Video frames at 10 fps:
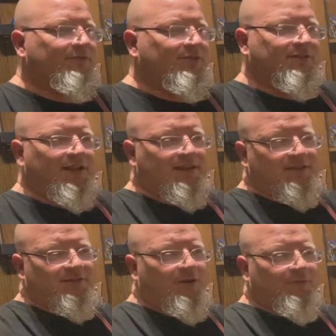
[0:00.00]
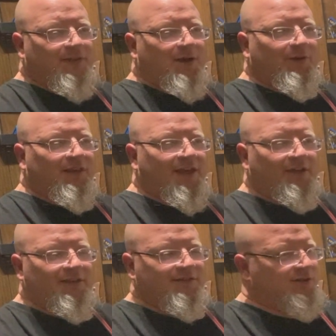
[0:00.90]
Just like that song, Fly Away
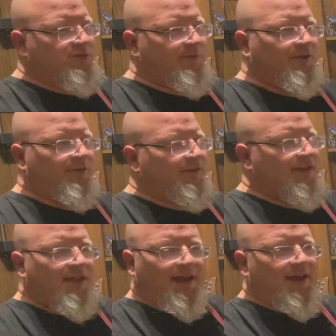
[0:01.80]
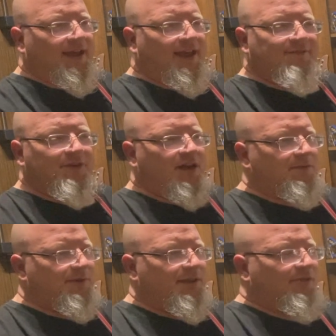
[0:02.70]
Loudly, is instrumental. I have
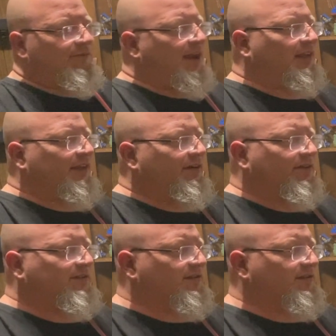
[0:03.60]
not been able to write lyrics